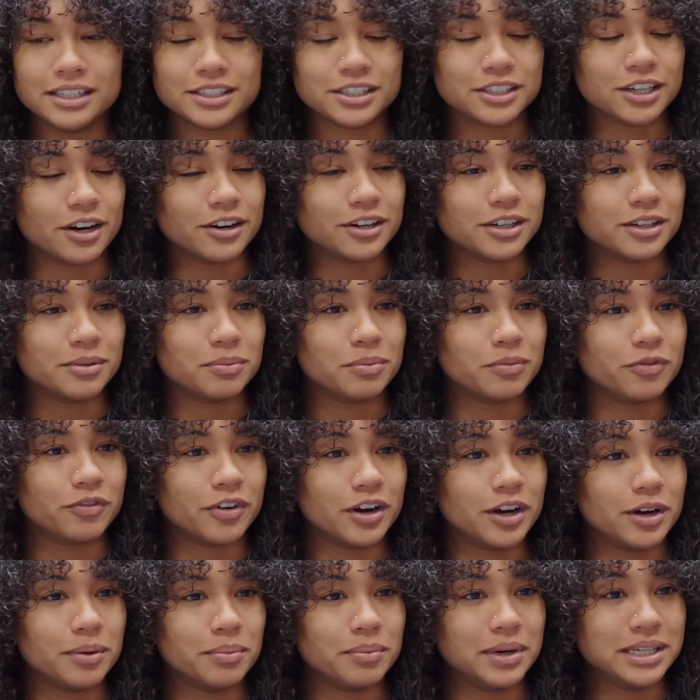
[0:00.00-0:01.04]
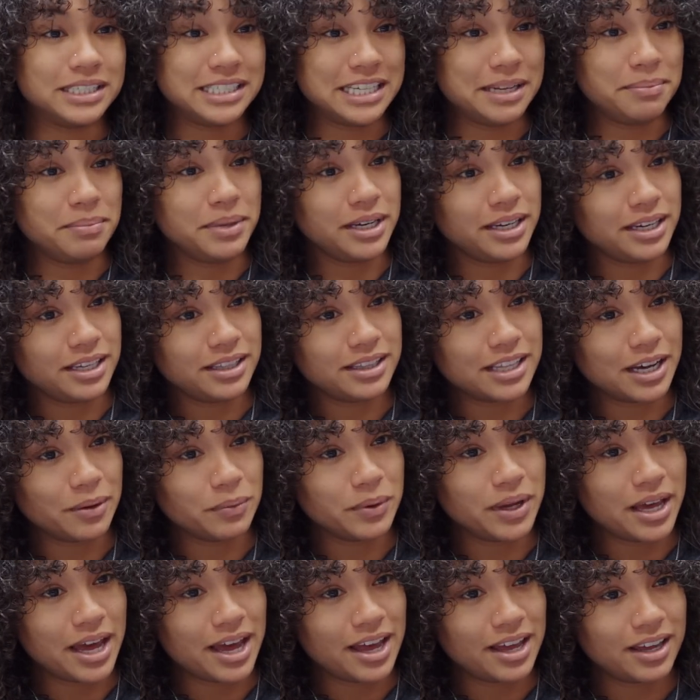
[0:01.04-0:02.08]
It started from a team meeting that
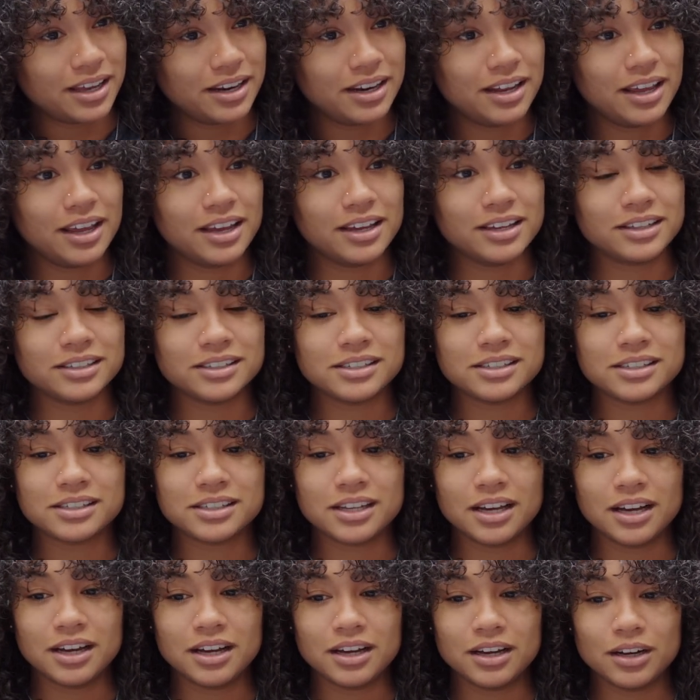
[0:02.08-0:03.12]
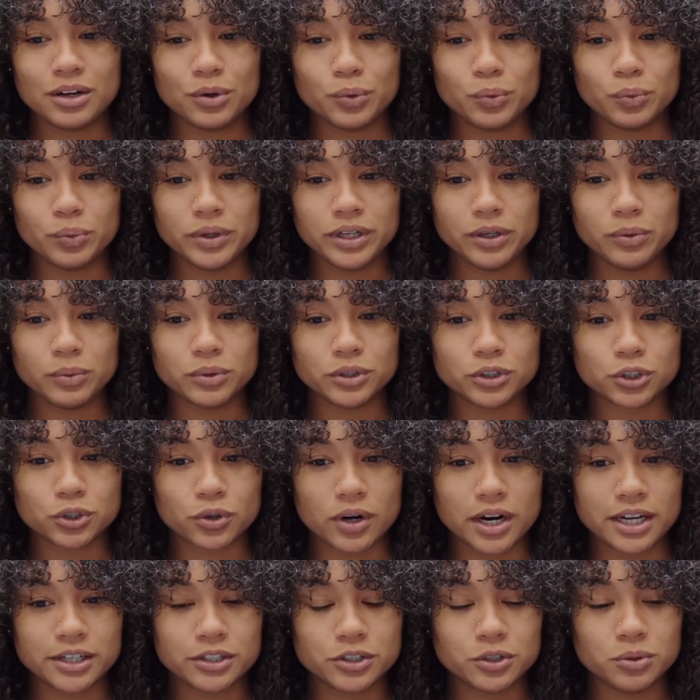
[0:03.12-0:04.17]
we had, and uh, we were
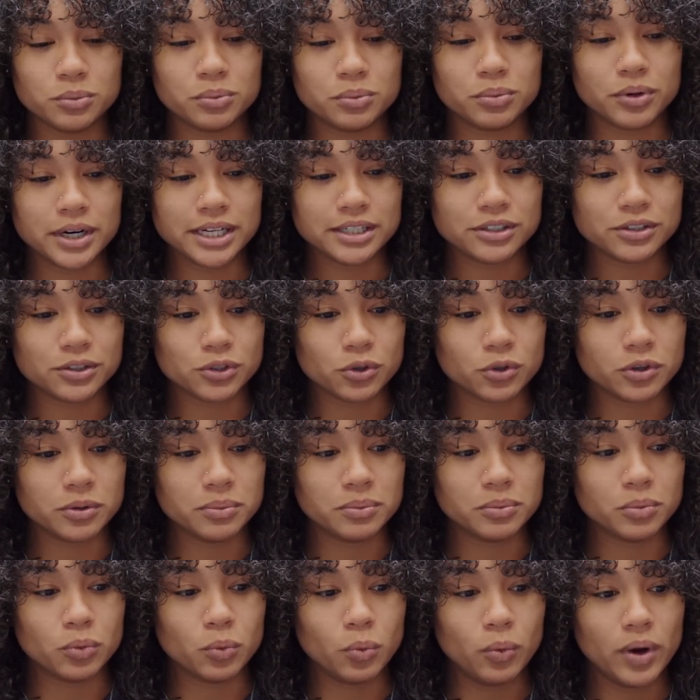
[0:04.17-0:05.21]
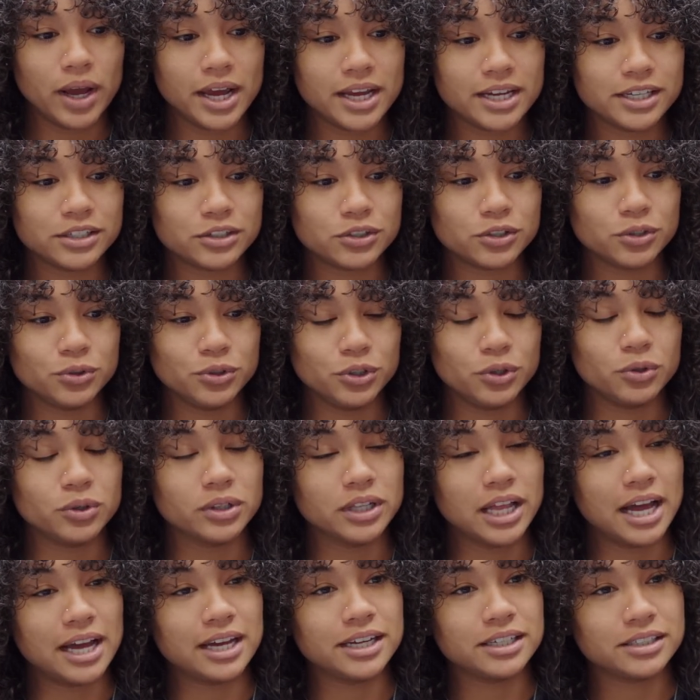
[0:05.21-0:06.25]
trying to brainstorm ways to
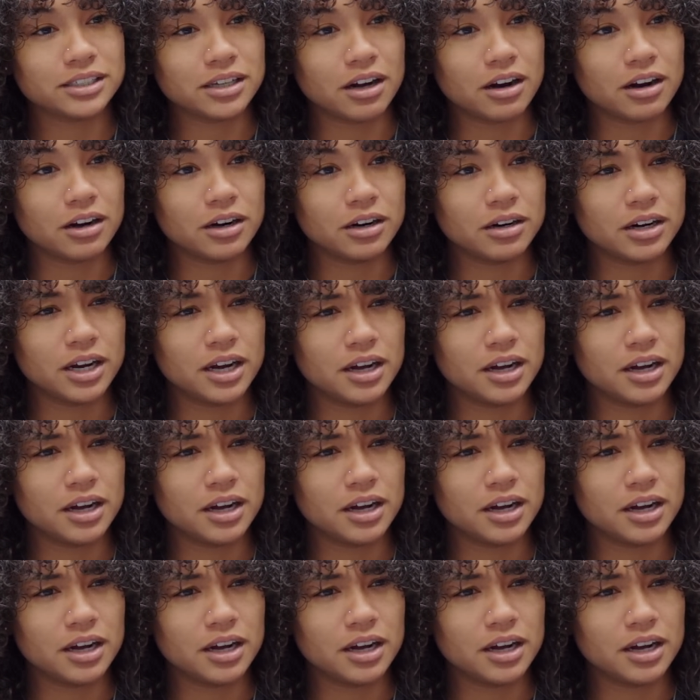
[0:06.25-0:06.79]
utilize our